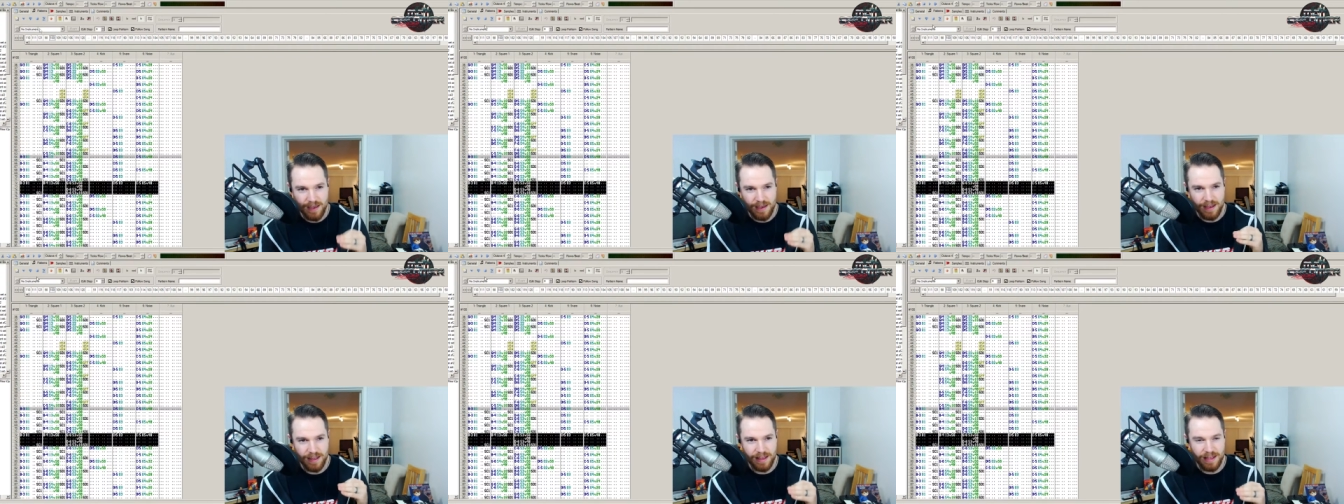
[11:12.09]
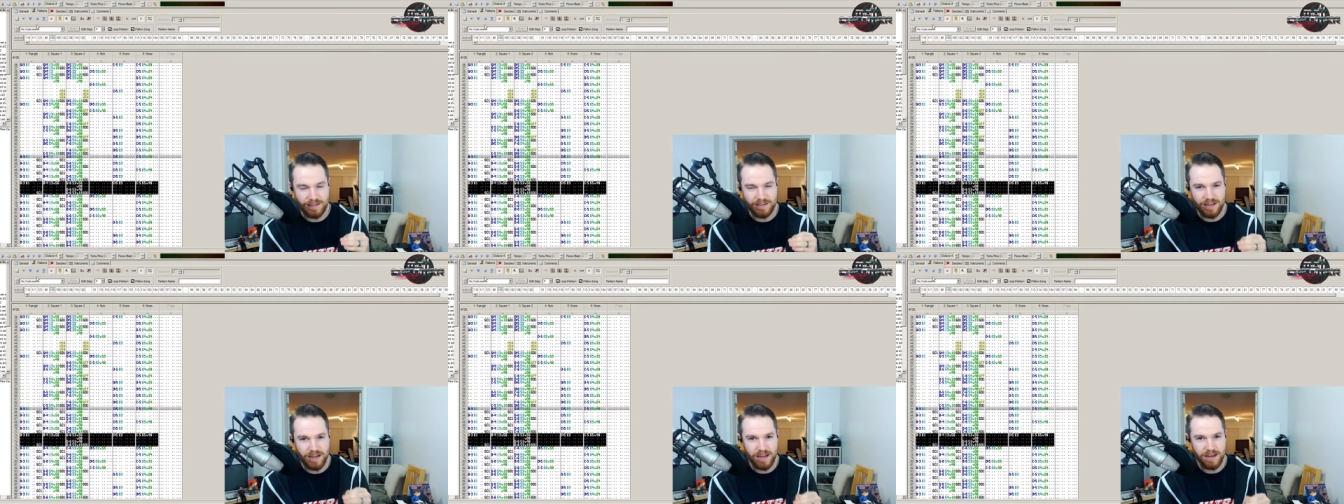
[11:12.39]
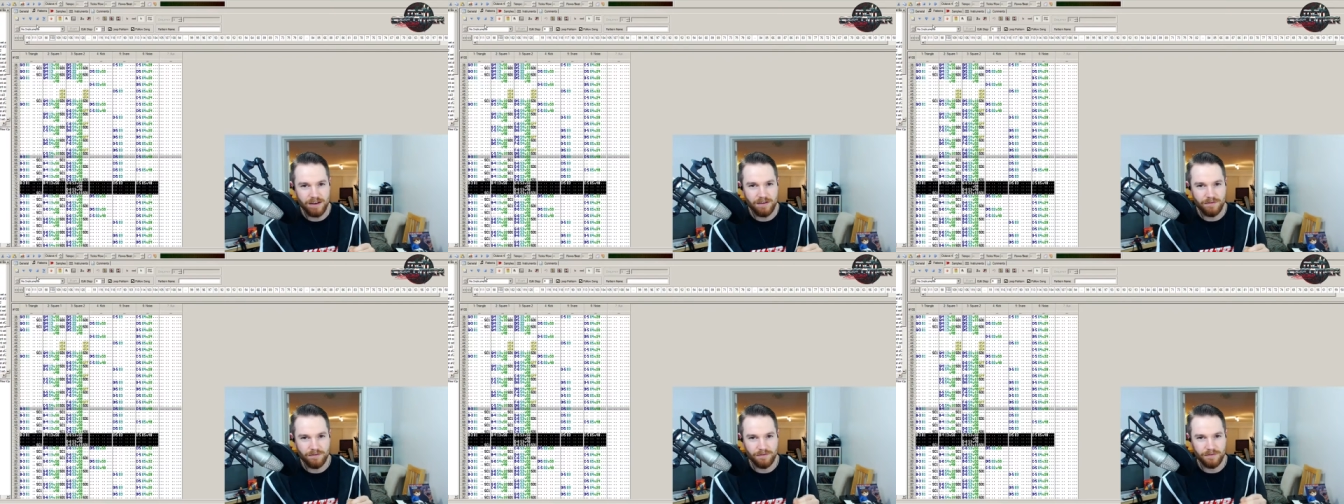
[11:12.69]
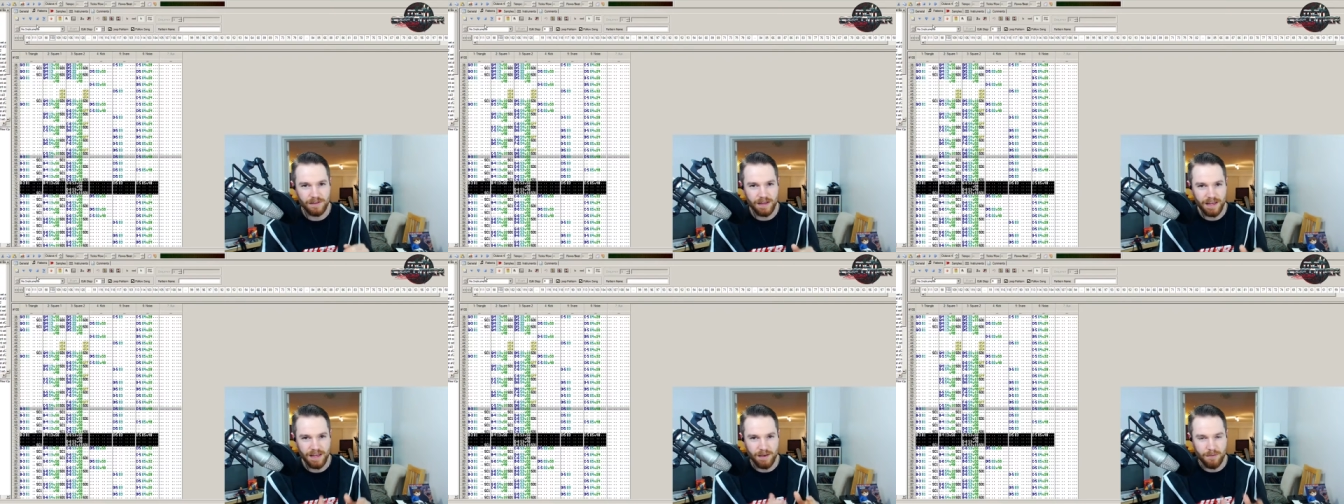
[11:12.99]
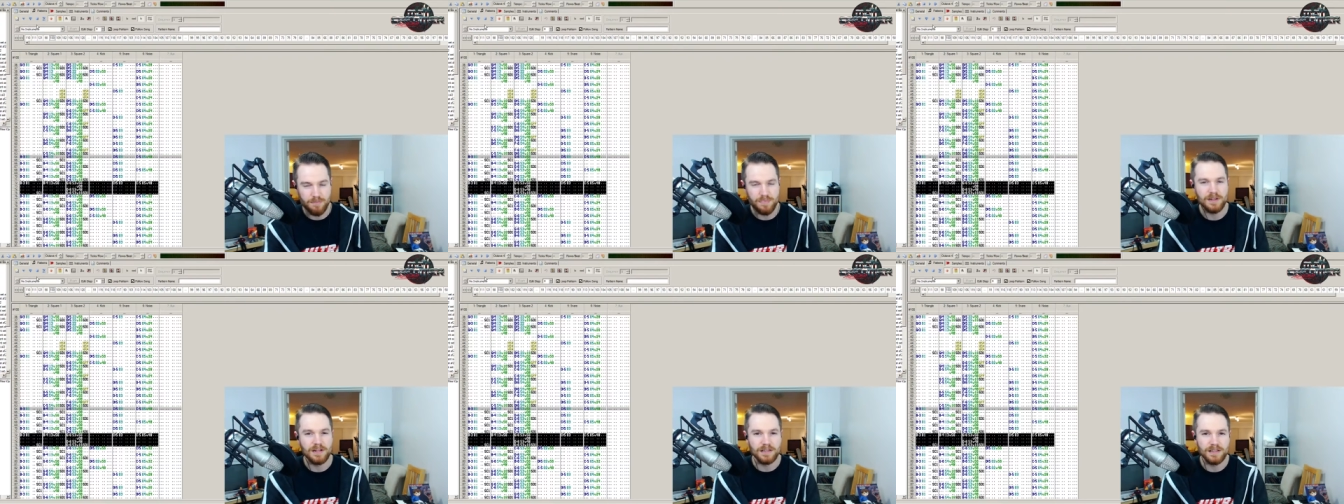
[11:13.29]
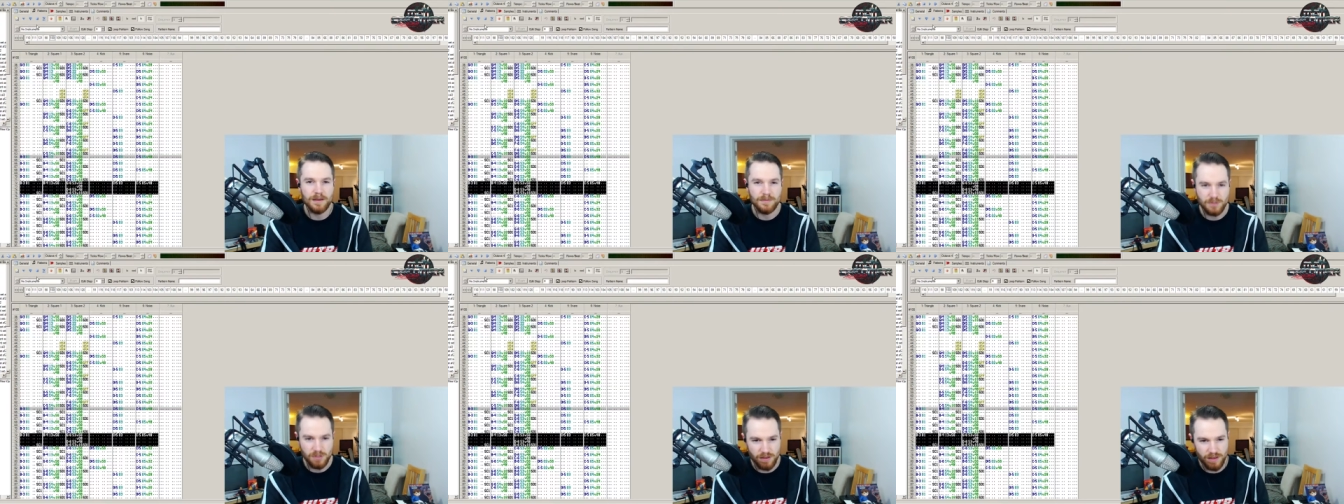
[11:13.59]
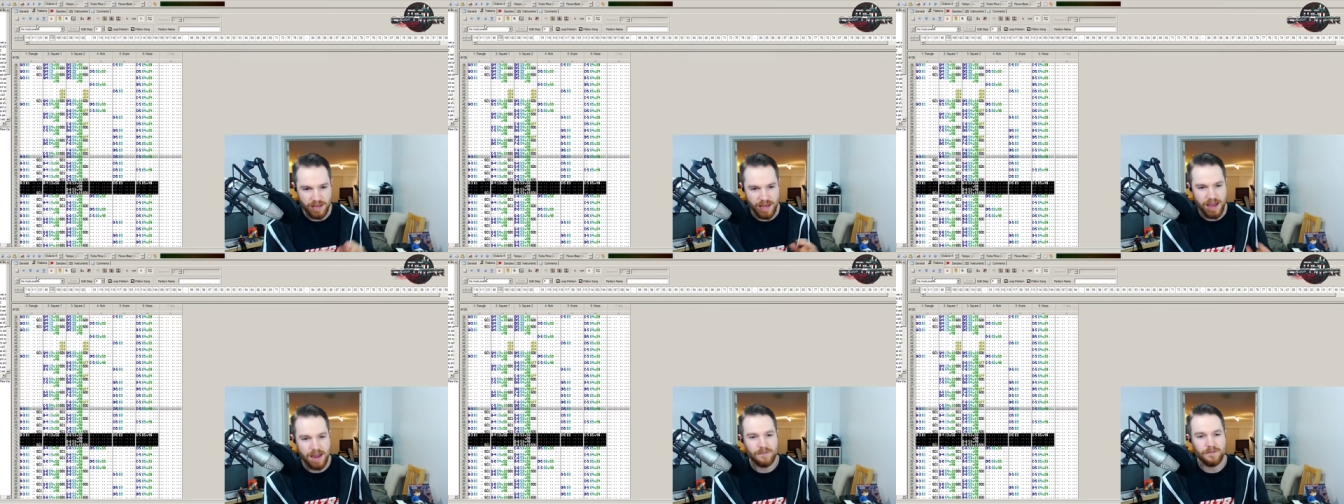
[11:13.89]
And that's kind of like a build up so
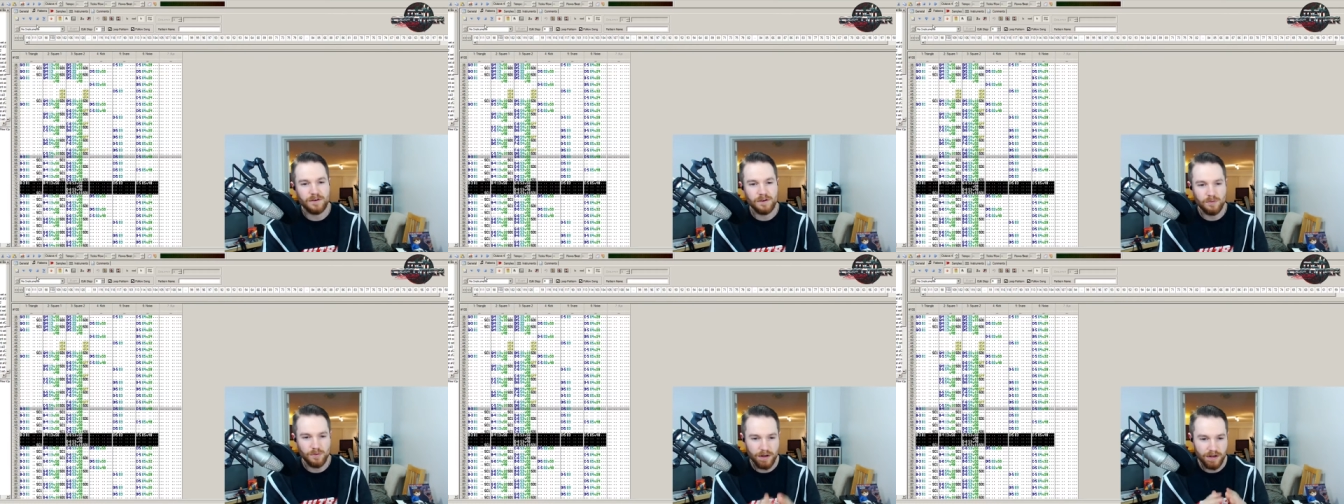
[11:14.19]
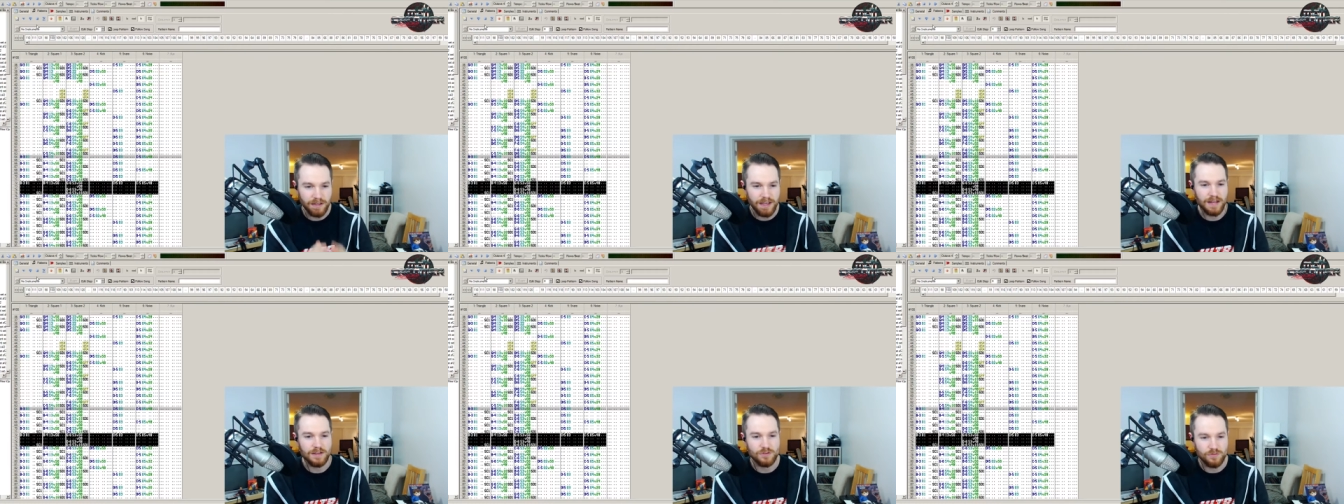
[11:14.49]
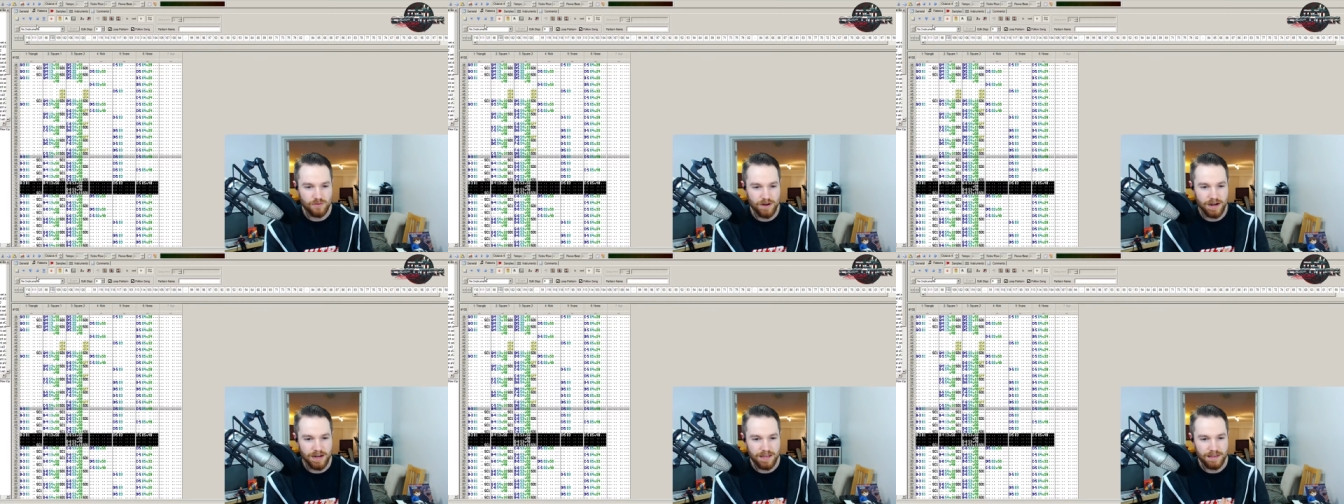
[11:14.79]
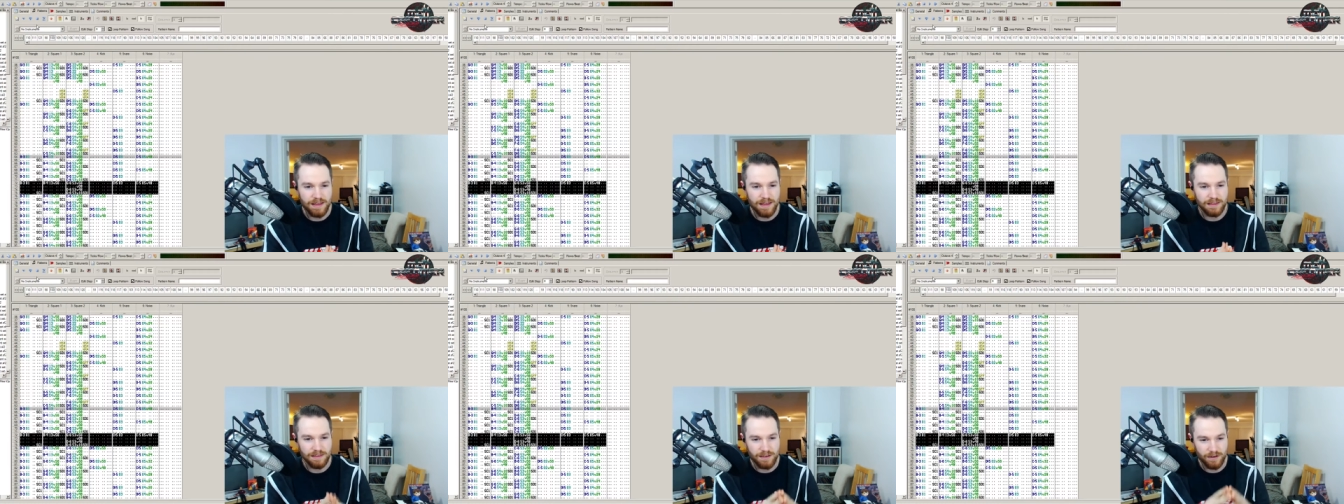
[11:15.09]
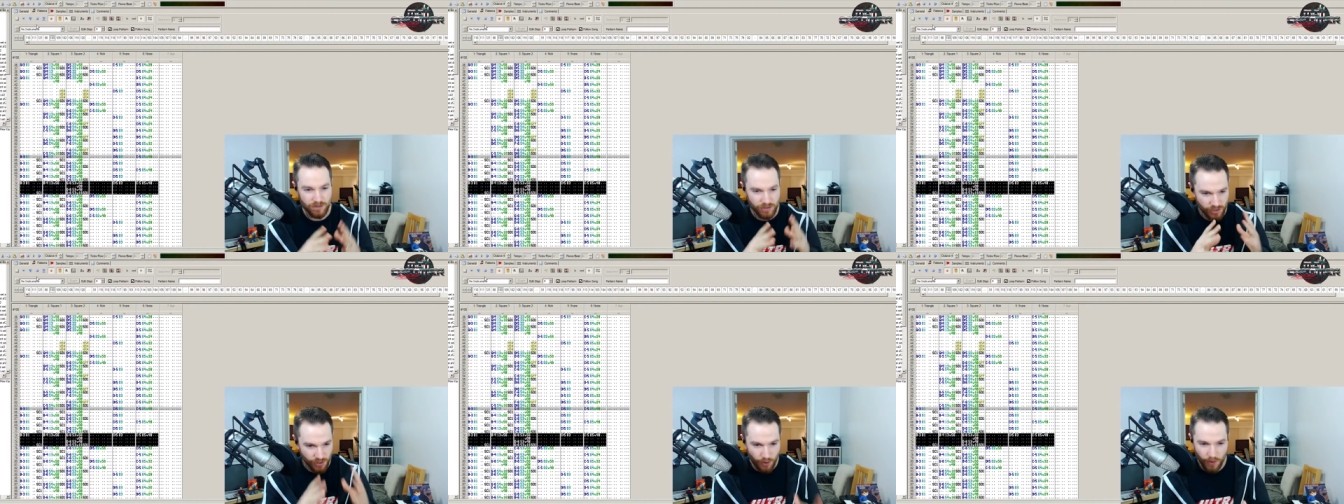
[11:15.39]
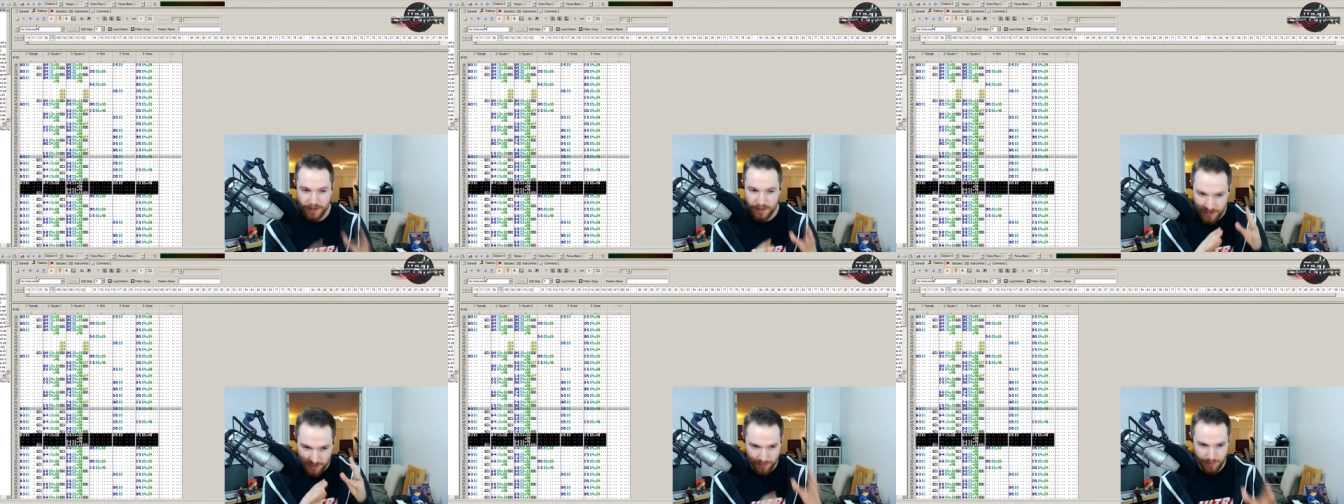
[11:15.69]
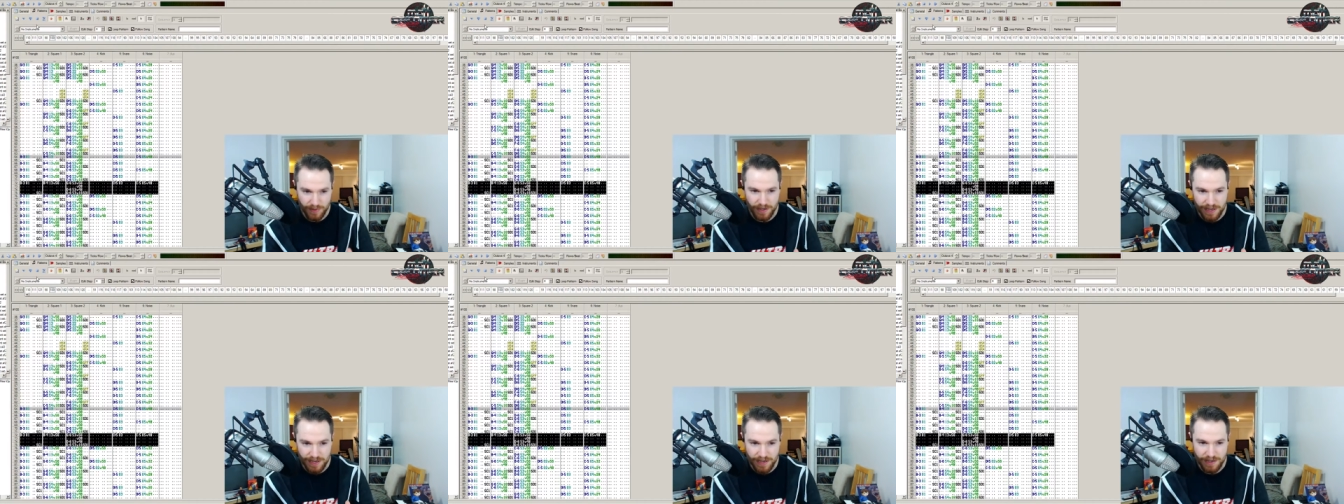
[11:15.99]
that everyone gets ready that there's going to
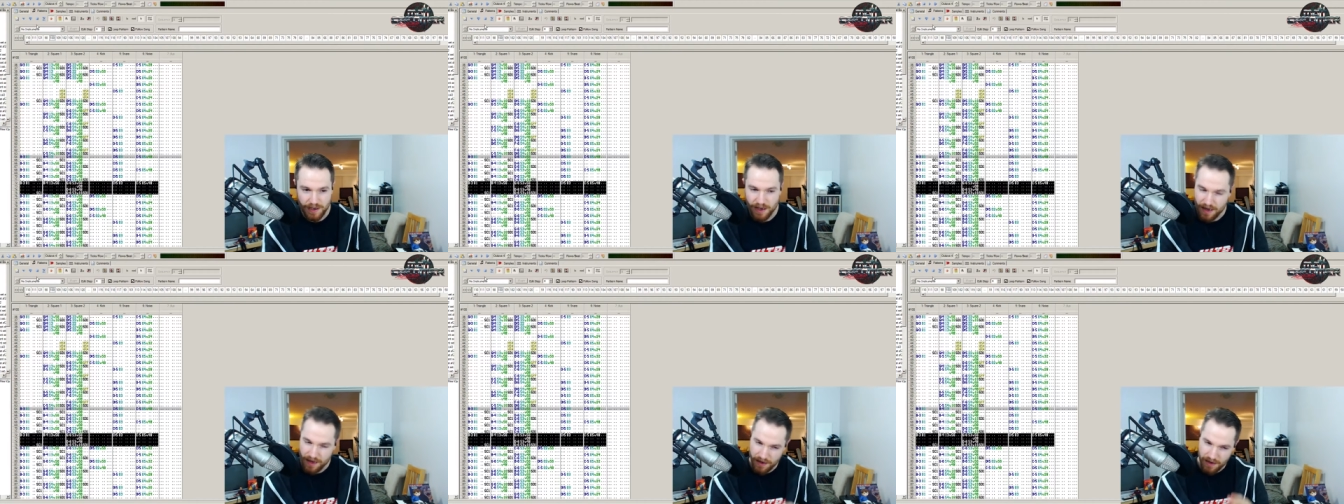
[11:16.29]
be